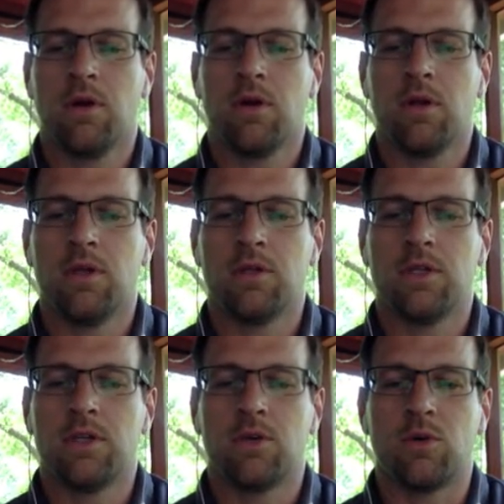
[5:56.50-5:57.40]
is
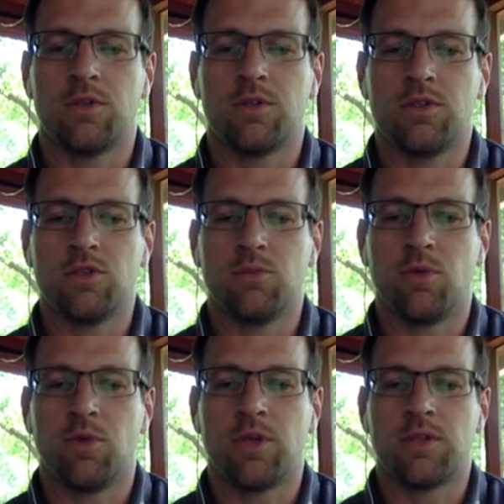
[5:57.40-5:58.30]
equal to 2
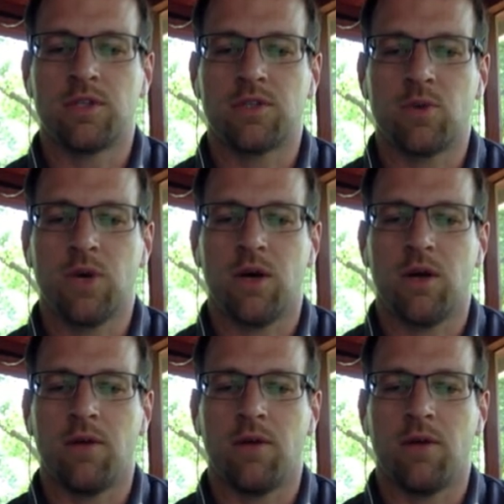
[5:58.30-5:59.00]
points as well.